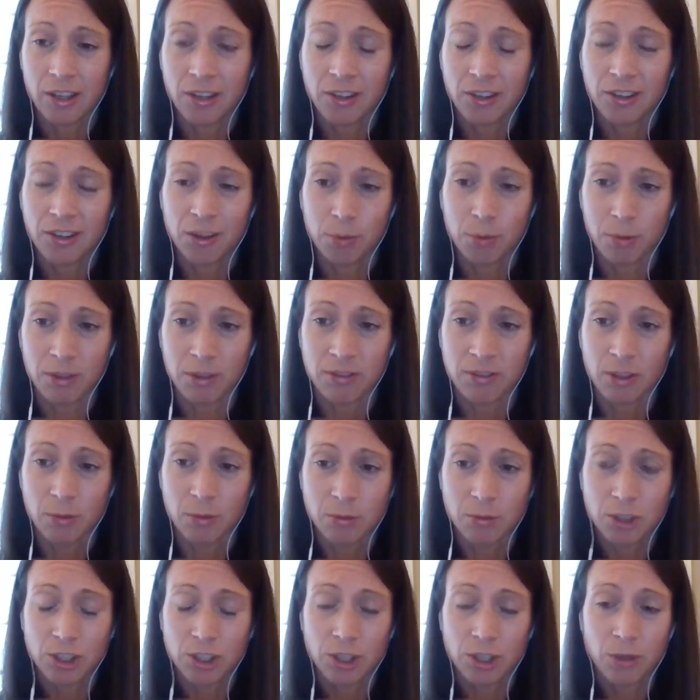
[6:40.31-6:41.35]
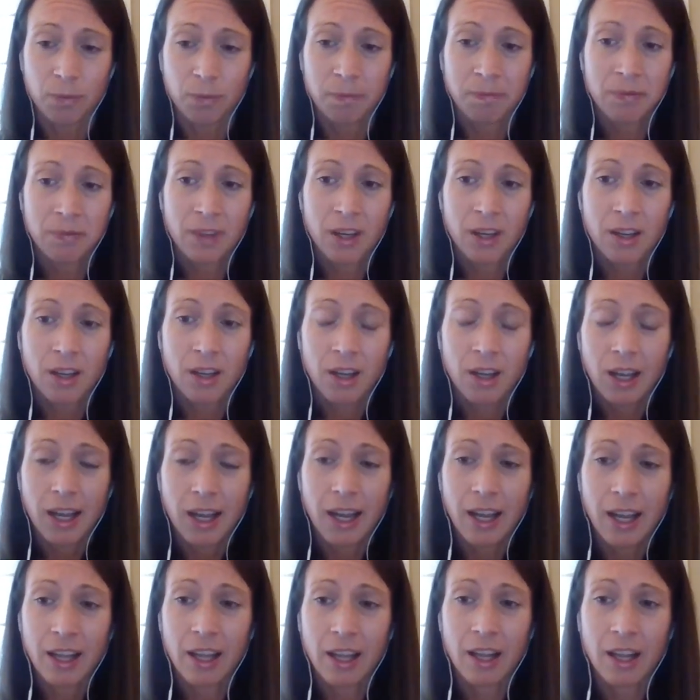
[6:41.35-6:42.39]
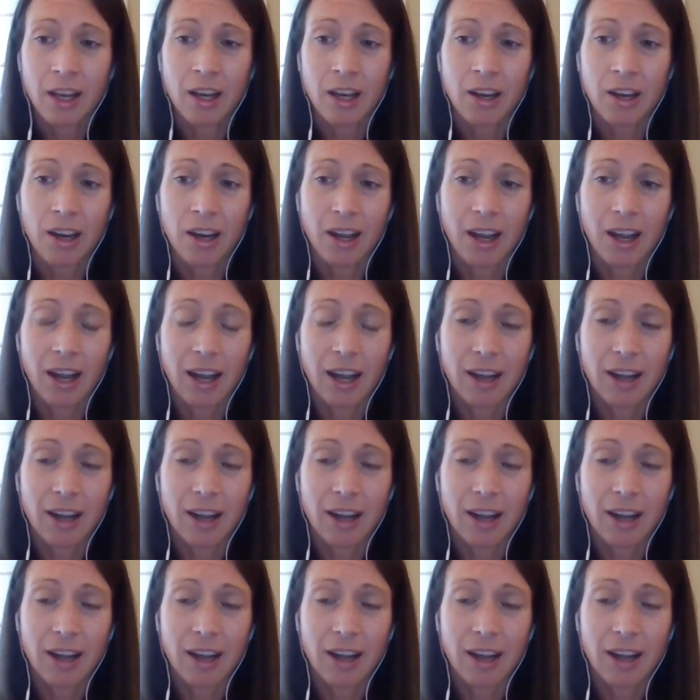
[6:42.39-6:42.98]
super foam shoe, and